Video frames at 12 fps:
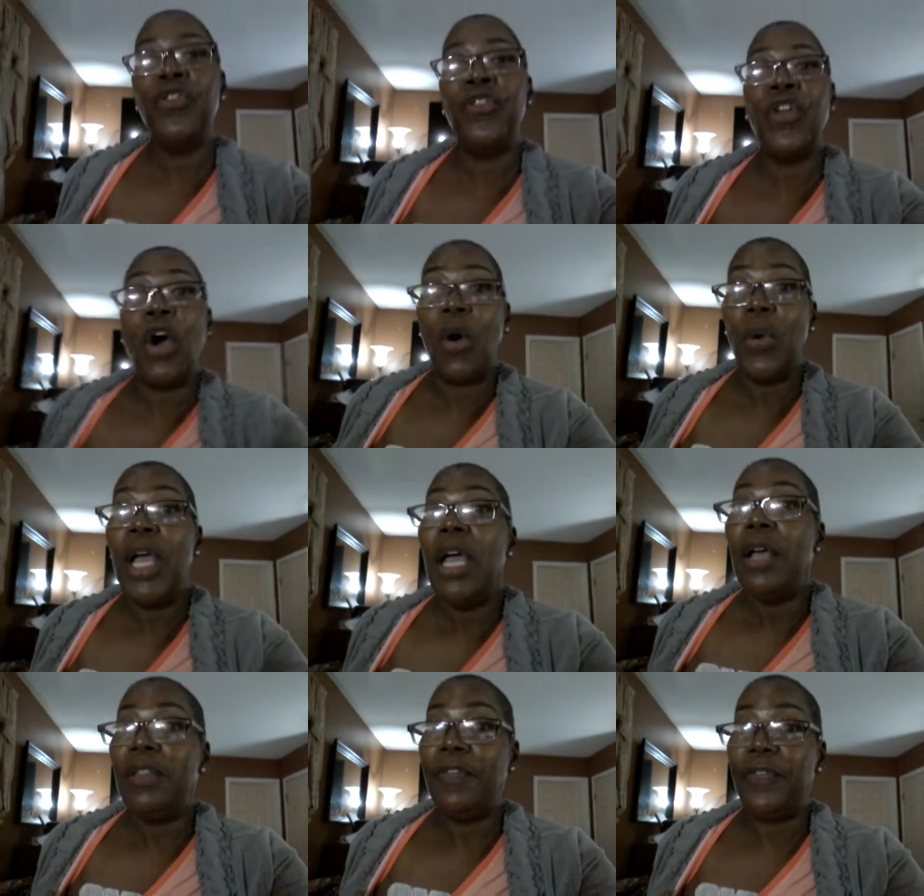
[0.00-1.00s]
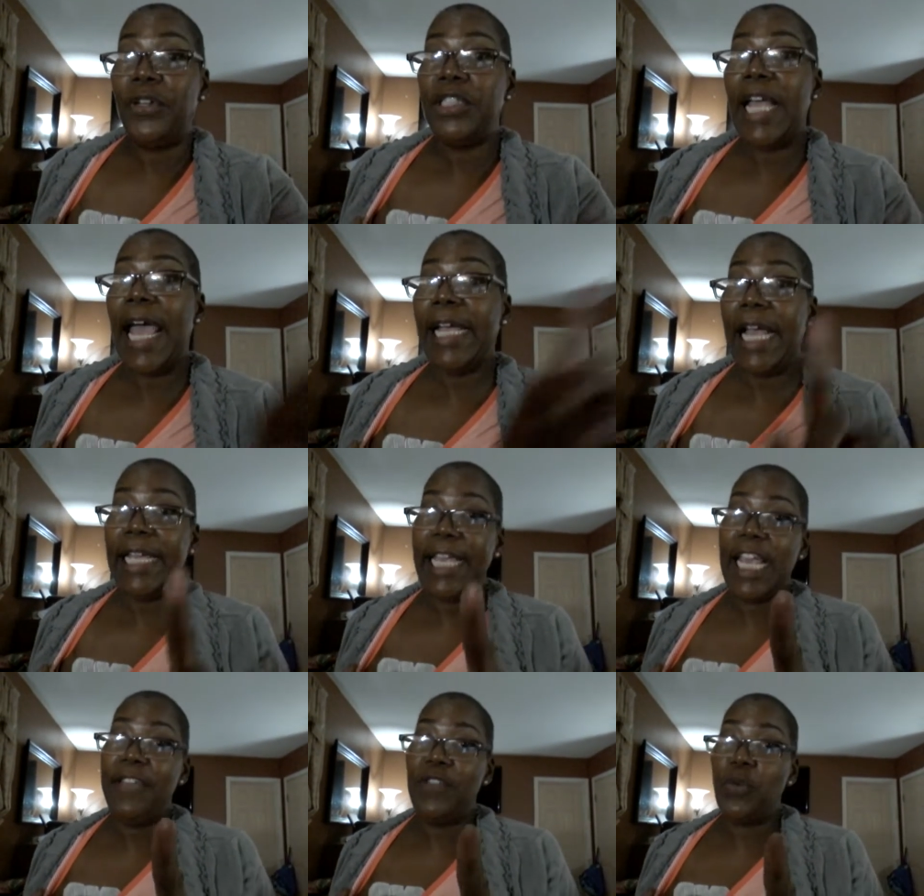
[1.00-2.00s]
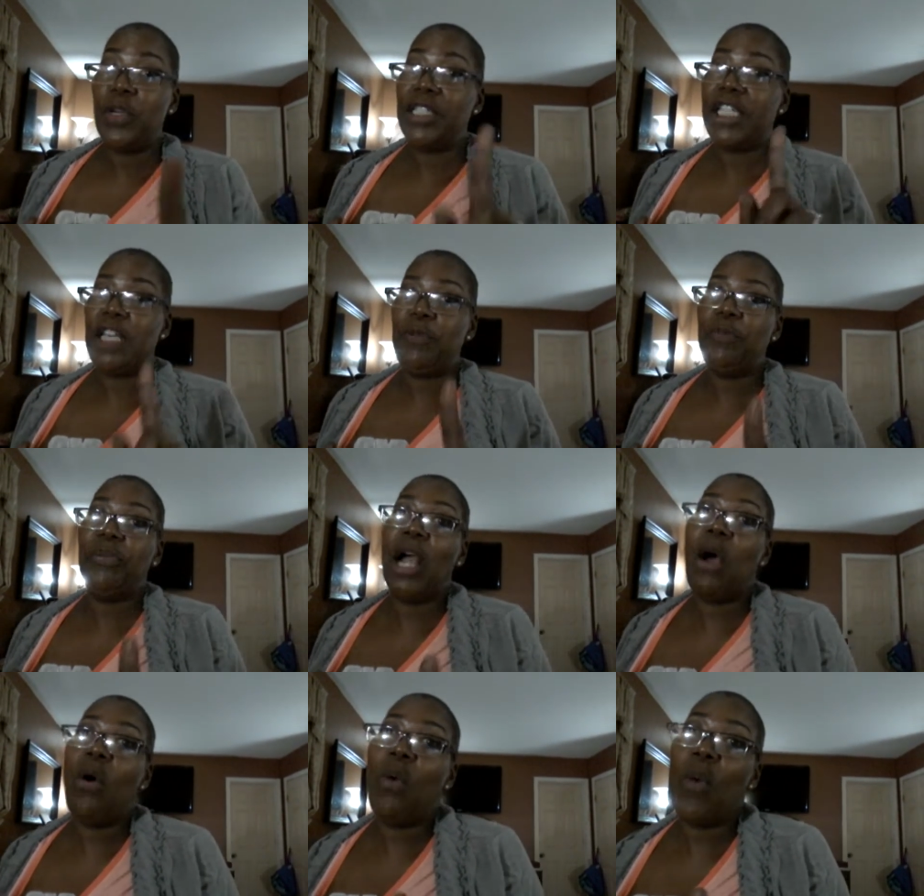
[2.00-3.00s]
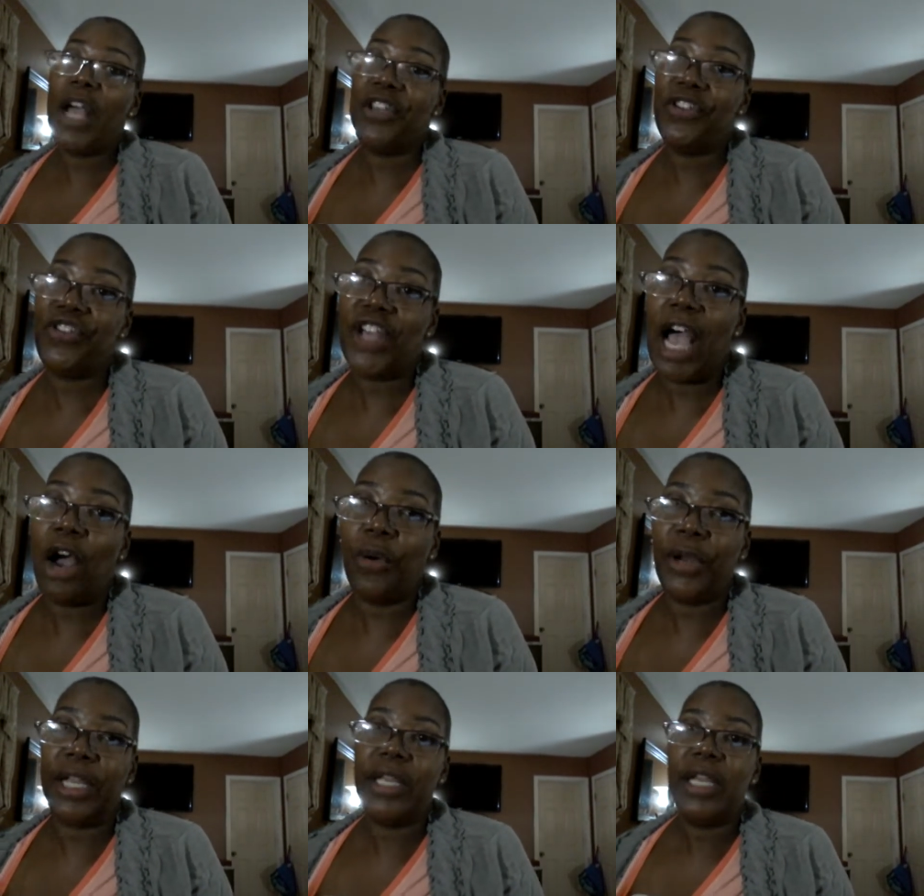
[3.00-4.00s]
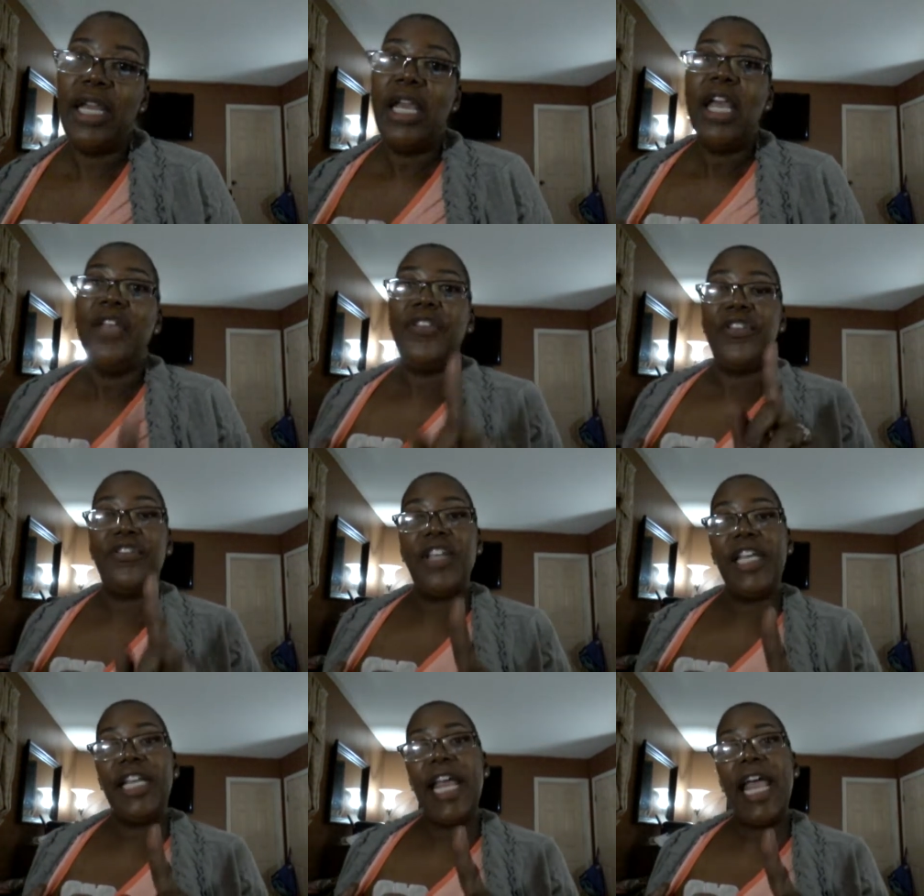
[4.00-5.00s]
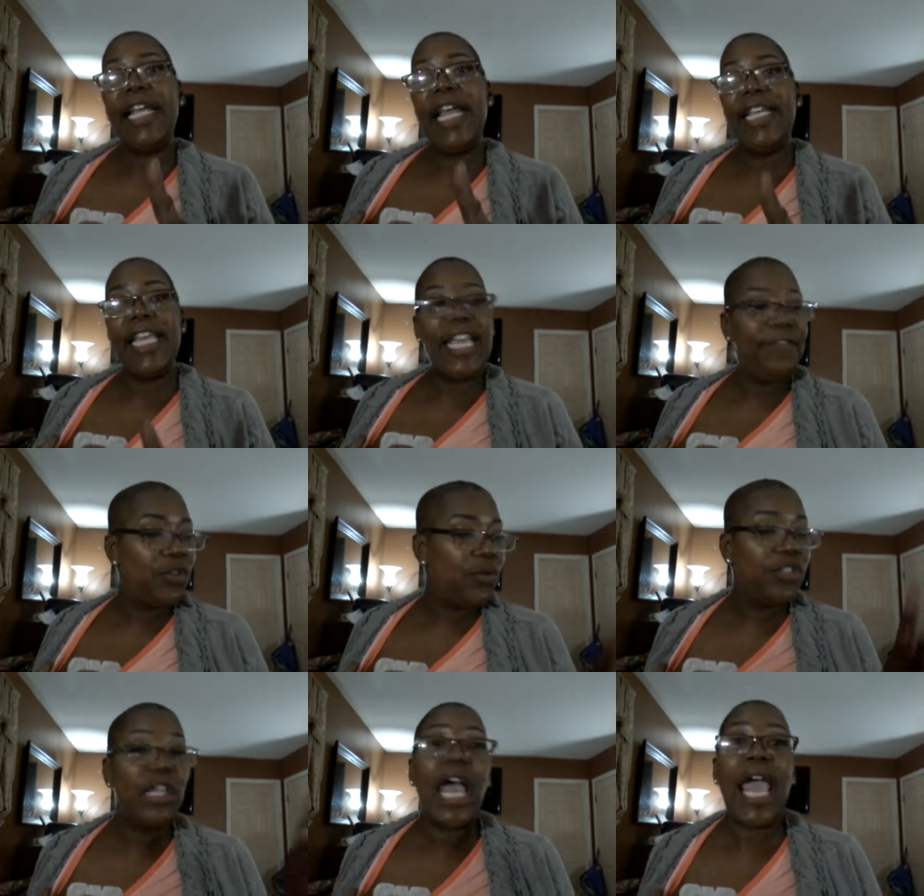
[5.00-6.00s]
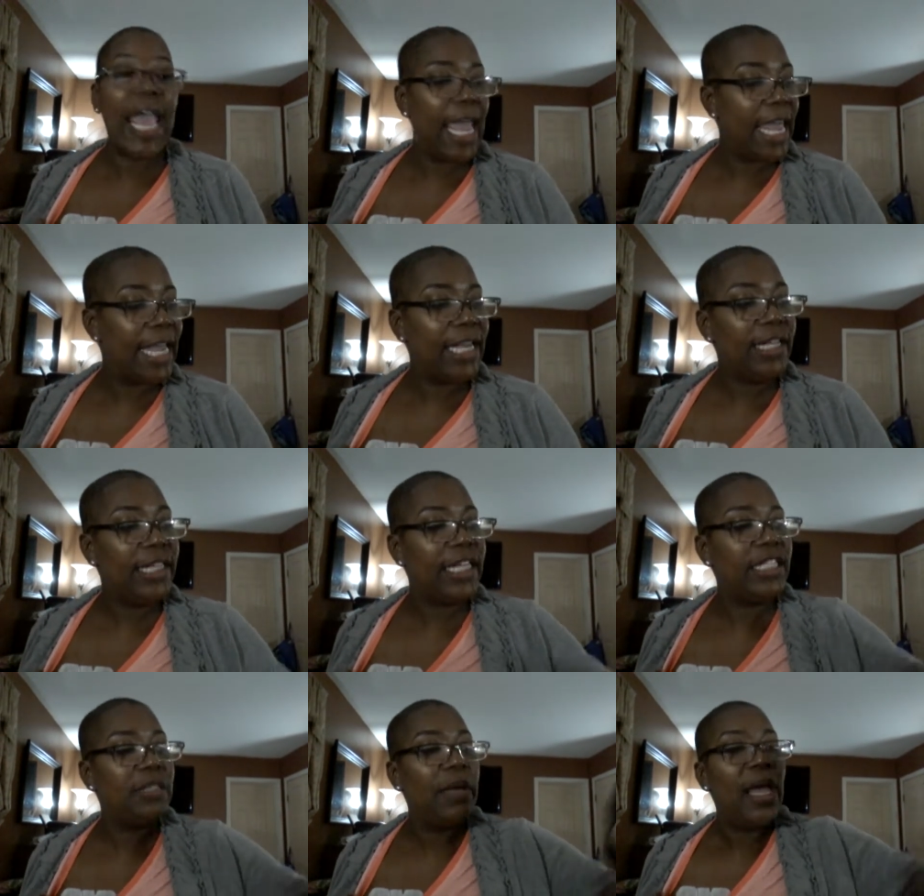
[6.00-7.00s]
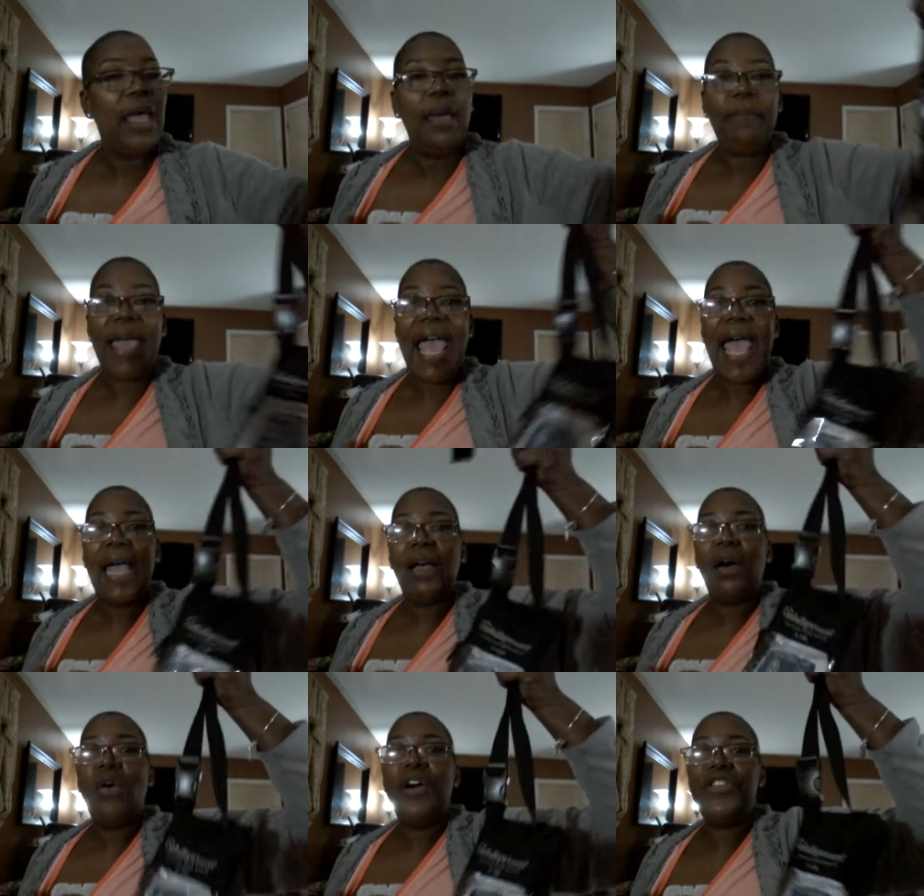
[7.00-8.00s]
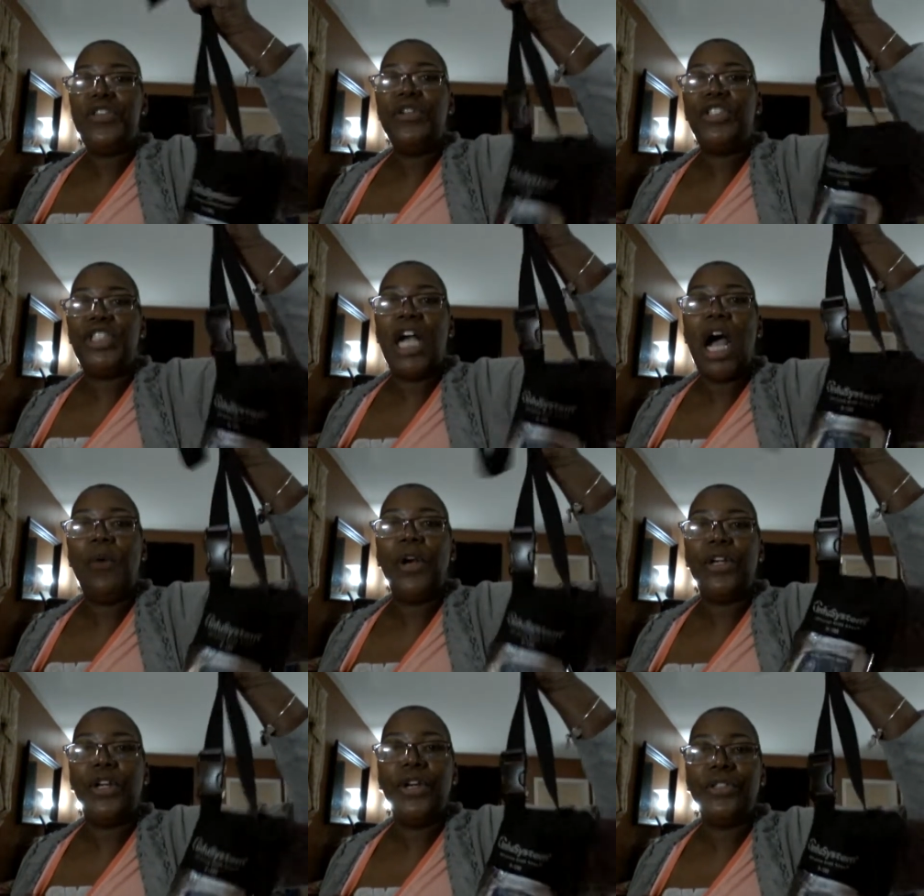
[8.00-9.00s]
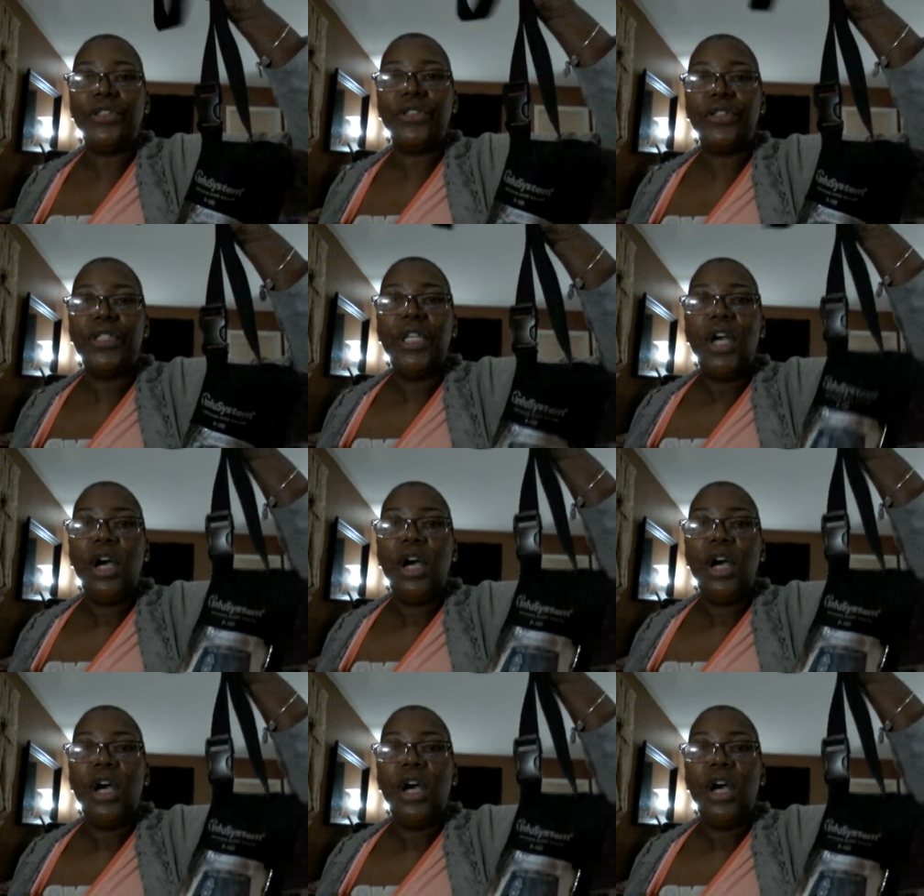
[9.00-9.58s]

So the first hack I gave you was keep your bra on while you're showering. The second hack I gave you is hang this bag on your shower curtain